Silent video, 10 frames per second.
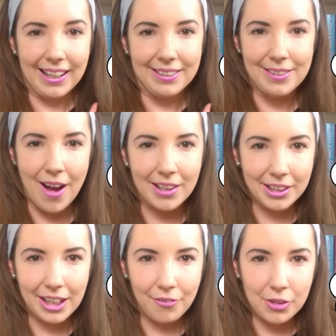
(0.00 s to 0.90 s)
Not
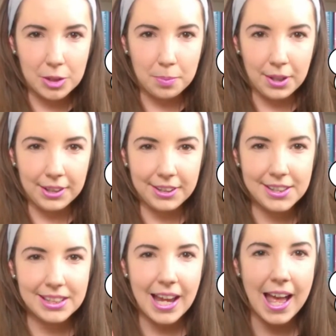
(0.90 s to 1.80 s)
looking for
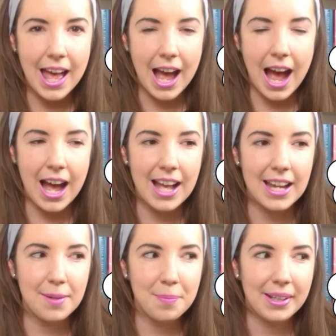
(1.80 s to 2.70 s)
spoilers,
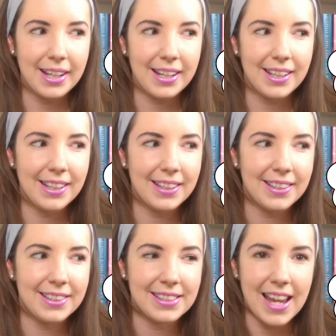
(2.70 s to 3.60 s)
I'm
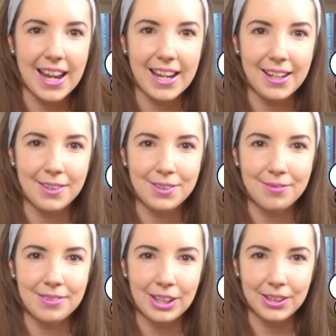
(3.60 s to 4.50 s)
gonna say
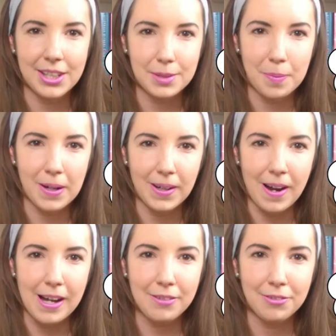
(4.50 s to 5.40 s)
turn this part
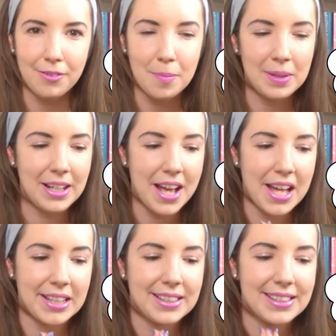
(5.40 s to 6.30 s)
off
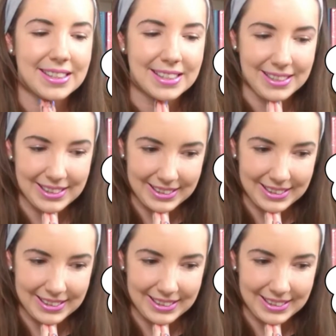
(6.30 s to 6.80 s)
because